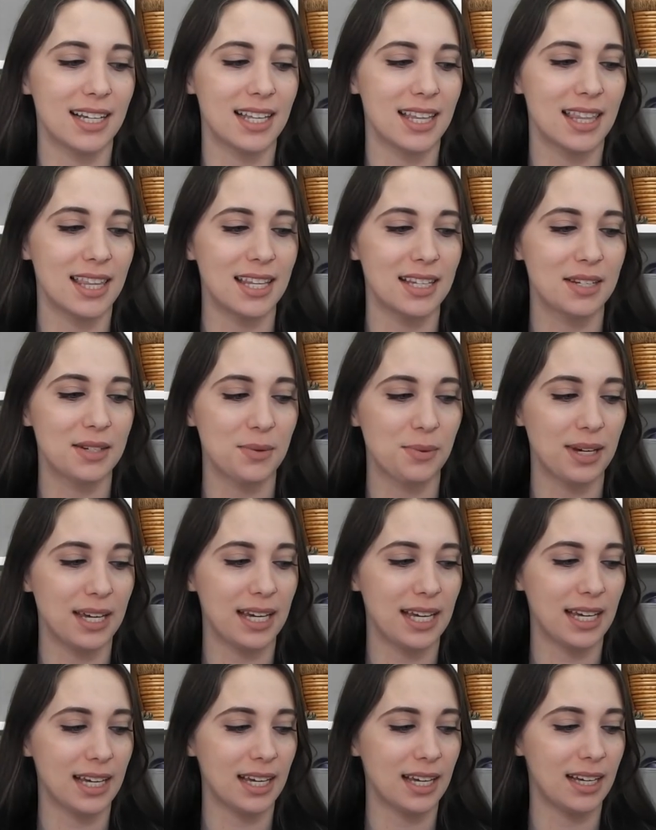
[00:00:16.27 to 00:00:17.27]
This
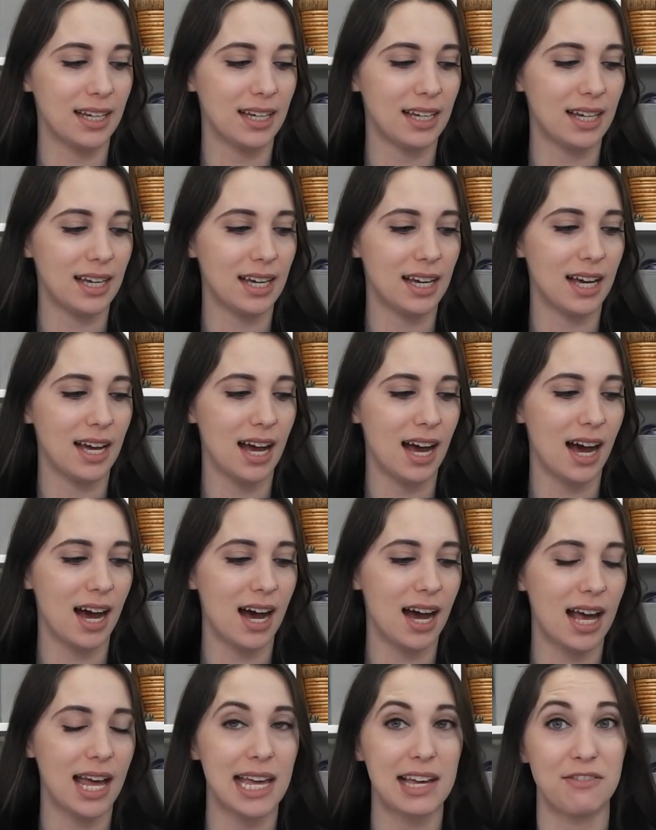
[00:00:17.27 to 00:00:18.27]
week,
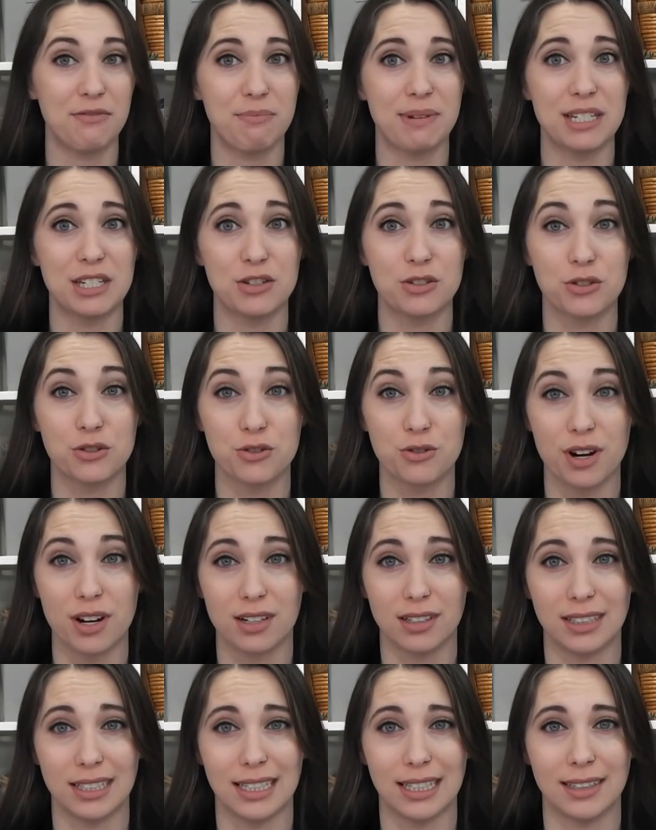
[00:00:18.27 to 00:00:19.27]
I have been
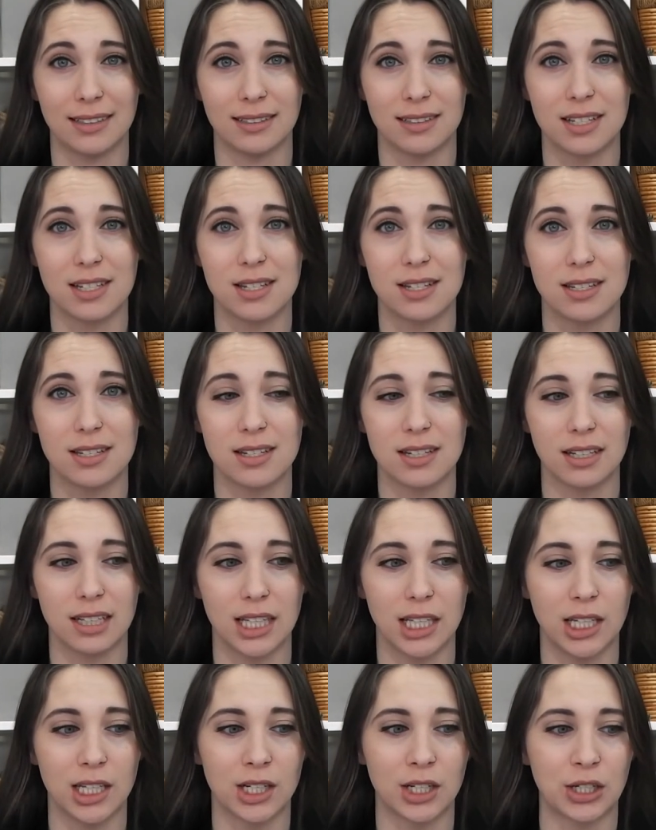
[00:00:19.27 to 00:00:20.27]
struggling to
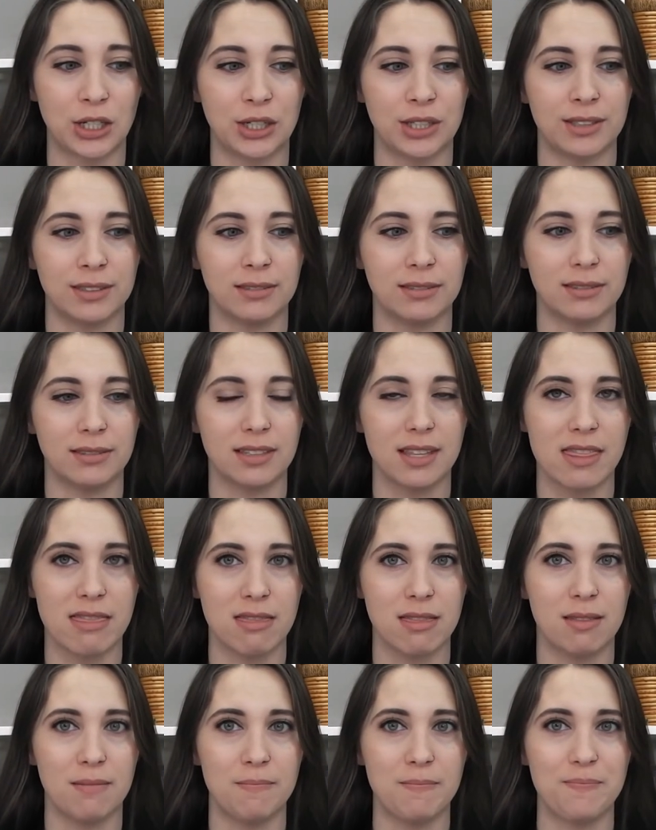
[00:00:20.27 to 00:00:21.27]
learn.
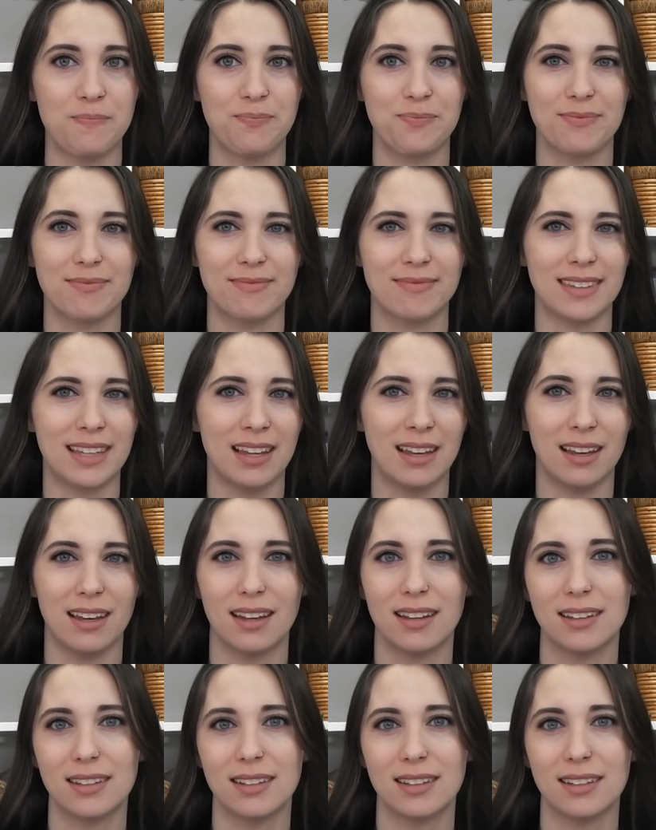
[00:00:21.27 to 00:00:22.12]
Eh.